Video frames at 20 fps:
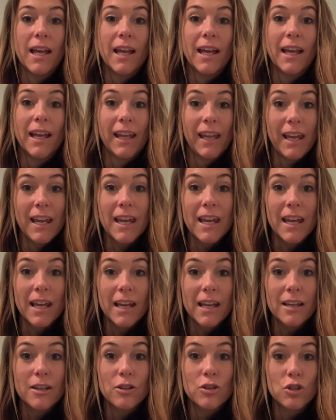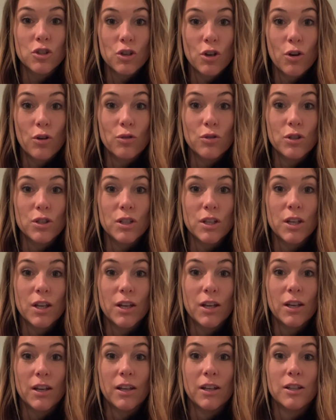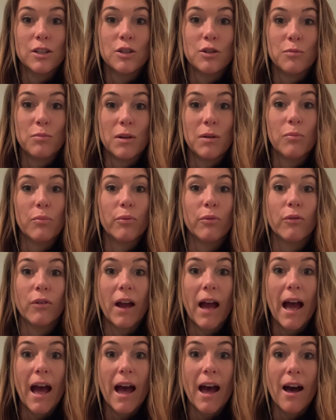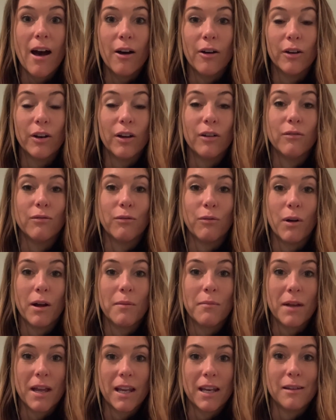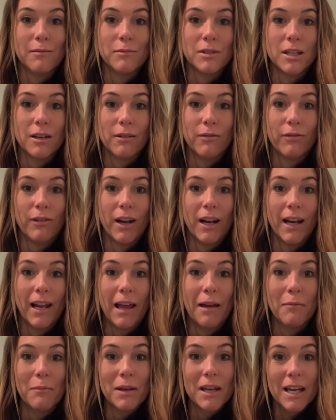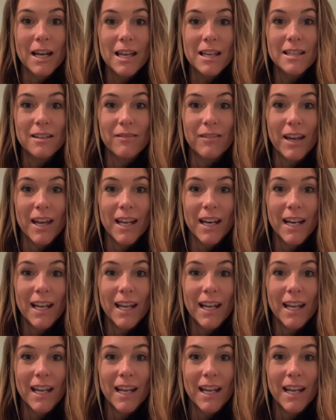He chose to be proud of what made him different, and because of it,